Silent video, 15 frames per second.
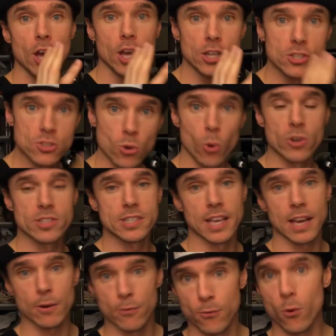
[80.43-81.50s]

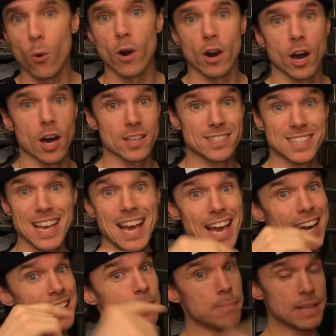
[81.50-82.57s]
sourcing for us.
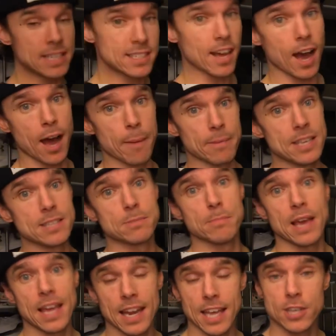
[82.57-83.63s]
And in the meantime, he's
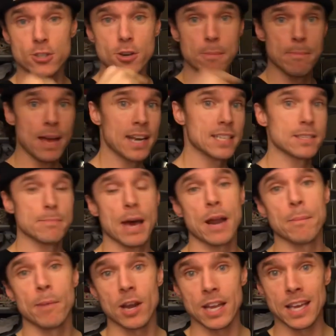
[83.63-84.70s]
made a tremendous amount
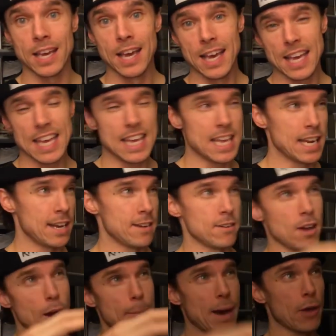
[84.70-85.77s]
of money. In
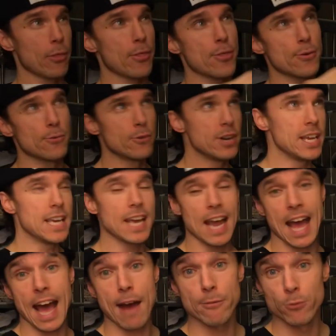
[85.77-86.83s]
about
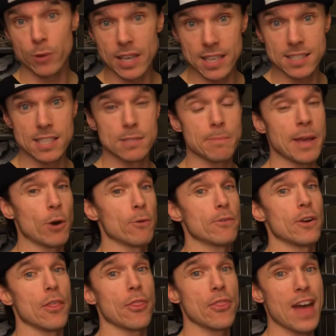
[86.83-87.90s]
3.5 weeks, he's made
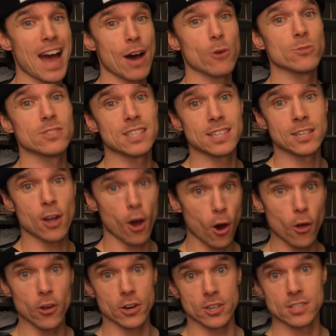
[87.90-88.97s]
over
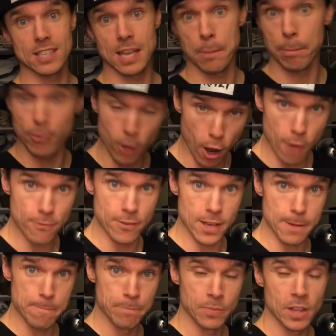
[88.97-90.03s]
$1,000 in
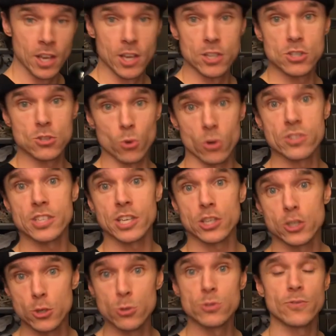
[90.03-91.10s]
profit sourcing
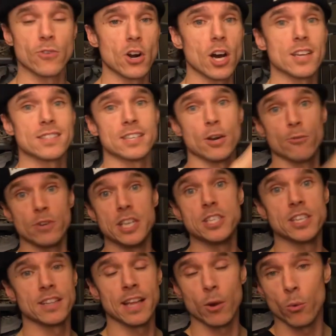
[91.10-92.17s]
shoes for us in a
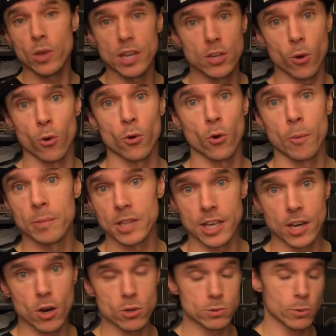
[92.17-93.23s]
region that we don't normally
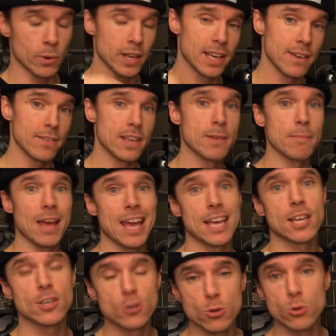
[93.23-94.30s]
go. So we want to give him a
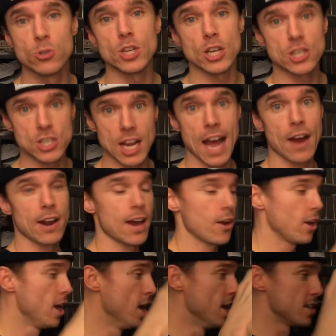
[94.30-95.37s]
huge shout
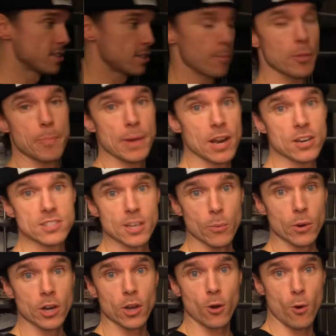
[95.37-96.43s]
out. Some of the pairs that we're
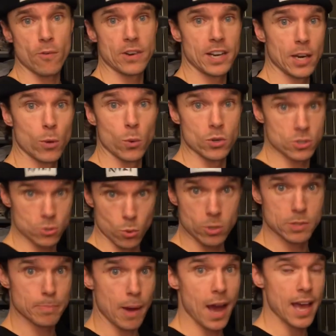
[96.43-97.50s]
going to go over here were
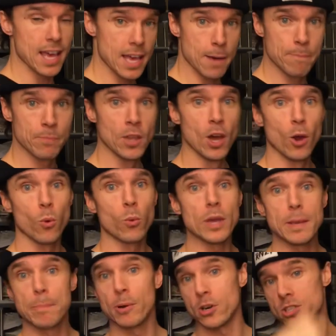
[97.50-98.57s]
sourced by him.
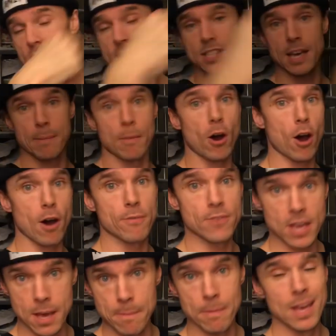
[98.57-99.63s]
We purchased them off
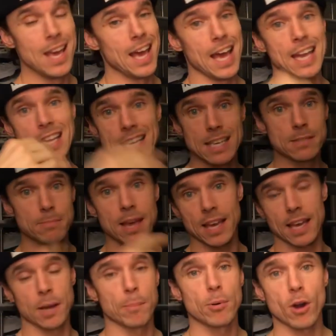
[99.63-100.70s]
him, and he is
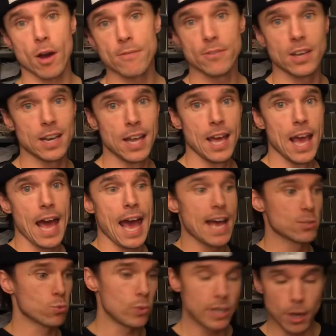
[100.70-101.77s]
making a profit
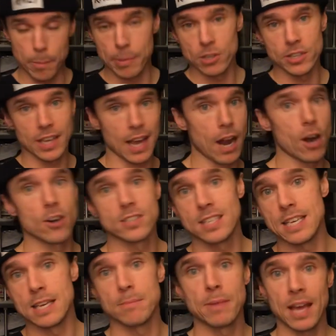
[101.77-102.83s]
as we are building our
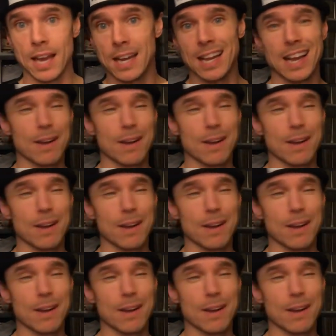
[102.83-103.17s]
team and